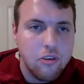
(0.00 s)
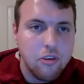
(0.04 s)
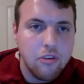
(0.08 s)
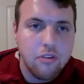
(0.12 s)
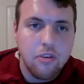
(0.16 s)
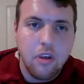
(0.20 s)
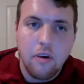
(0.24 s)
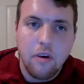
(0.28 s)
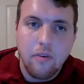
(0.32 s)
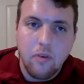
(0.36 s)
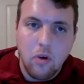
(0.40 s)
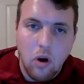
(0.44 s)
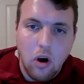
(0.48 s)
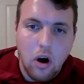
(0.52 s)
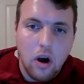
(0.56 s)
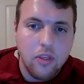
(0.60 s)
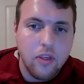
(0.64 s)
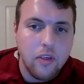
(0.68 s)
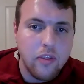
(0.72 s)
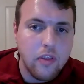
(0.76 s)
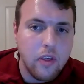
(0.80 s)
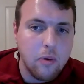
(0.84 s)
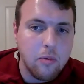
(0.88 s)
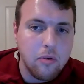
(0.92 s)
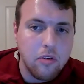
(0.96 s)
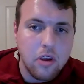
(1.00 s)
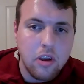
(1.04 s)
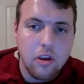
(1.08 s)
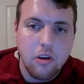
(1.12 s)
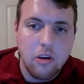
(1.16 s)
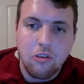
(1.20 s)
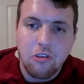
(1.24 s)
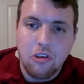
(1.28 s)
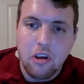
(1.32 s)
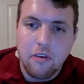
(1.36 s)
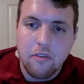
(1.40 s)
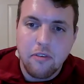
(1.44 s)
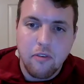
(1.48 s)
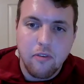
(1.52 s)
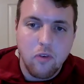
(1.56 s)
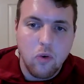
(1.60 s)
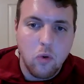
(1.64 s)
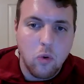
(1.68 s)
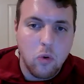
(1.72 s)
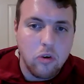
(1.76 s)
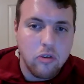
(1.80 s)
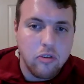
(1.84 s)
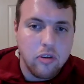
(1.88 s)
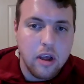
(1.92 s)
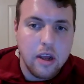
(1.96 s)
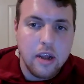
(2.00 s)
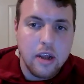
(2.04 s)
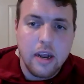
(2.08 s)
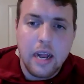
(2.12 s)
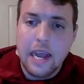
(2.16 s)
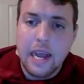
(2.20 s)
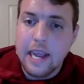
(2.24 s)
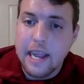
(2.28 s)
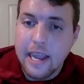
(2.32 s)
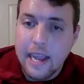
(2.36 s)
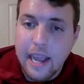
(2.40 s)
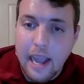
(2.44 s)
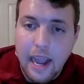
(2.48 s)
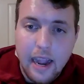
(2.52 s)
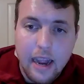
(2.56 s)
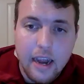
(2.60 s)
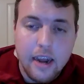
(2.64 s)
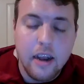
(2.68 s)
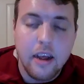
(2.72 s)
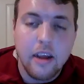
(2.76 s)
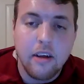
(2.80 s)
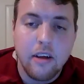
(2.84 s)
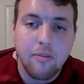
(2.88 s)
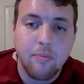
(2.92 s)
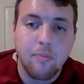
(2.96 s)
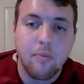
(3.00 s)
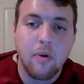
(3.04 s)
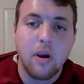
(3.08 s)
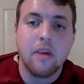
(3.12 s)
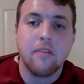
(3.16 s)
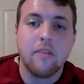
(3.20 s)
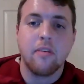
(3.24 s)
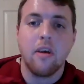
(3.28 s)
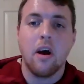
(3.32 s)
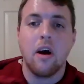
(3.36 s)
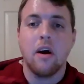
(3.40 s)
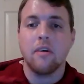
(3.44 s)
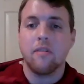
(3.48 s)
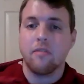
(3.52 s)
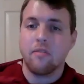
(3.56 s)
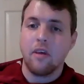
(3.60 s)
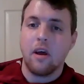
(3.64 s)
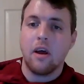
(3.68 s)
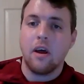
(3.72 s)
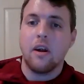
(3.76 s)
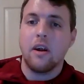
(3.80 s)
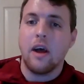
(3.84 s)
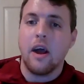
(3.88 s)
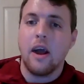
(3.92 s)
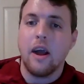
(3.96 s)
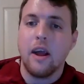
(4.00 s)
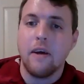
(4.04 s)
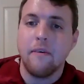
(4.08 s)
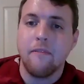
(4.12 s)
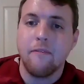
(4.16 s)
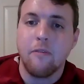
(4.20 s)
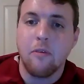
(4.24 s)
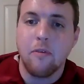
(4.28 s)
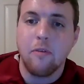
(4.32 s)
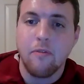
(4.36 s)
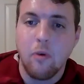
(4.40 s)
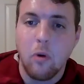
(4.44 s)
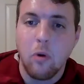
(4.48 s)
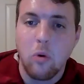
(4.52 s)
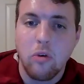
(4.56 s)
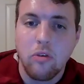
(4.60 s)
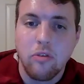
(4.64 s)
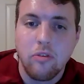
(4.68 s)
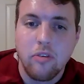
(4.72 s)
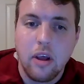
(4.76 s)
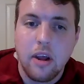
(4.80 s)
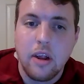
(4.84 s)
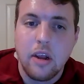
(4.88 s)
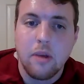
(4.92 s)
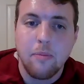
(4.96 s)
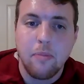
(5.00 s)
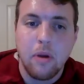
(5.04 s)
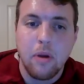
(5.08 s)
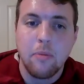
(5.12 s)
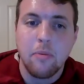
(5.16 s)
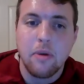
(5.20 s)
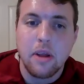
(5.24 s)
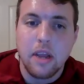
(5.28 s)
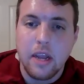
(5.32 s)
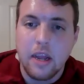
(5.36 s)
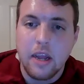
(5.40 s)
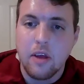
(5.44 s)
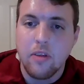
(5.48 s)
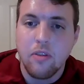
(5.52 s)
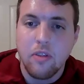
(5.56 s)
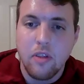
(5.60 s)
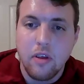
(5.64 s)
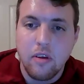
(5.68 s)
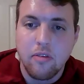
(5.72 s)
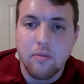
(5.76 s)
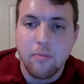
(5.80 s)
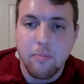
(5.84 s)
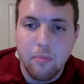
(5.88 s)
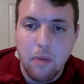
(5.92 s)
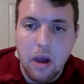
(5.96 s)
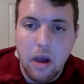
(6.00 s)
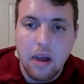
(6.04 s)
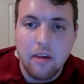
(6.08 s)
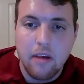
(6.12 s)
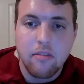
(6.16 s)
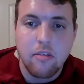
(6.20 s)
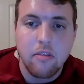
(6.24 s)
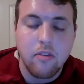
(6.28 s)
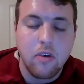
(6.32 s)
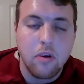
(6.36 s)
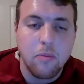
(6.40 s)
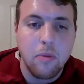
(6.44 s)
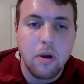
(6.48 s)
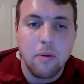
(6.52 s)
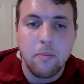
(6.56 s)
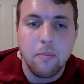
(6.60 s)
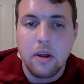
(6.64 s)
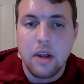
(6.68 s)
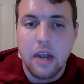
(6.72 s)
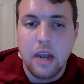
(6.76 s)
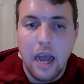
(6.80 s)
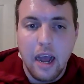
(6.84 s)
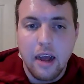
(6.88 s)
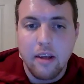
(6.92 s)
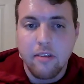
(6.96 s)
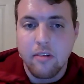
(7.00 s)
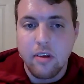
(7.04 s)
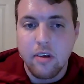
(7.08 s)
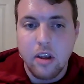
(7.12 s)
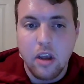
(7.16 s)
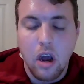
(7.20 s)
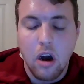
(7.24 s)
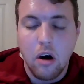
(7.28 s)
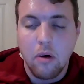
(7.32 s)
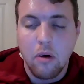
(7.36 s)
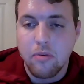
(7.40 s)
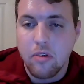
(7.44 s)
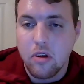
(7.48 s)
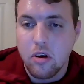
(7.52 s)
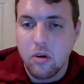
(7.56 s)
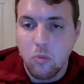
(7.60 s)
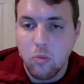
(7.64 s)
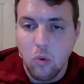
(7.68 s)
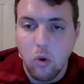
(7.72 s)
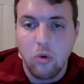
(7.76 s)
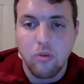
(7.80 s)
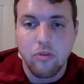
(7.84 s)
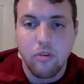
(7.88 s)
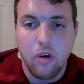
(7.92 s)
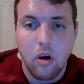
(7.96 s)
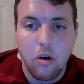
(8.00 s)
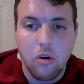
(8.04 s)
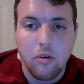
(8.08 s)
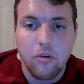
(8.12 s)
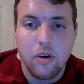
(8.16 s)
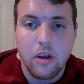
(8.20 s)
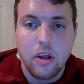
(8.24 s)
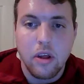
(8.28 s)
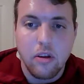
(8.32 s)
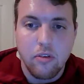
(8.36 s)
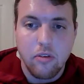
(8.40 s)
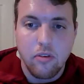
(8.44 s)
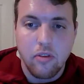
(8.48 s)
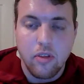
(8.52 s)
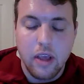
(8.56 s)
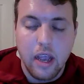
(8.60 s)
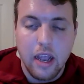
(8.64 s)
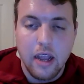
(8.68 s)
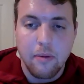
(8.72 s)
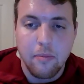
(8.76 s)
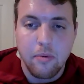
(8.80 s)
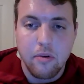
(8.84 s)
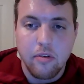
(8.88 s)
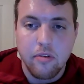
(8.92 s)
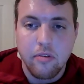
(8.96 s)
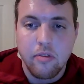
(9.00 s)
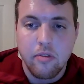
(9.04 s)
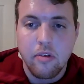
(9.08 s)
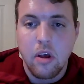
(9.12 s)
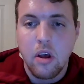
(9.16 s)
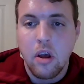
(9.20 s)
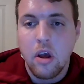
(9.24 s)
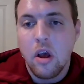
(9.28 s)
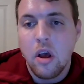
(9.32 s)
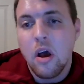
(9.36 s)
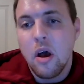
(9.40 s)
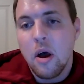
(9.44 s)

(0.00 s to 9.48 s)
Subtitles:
just overall, I think that was a huge get for Florida State and can't express how excited I am for Florida State to be able to get this massive commitment as he comes and enrolls early into the campus.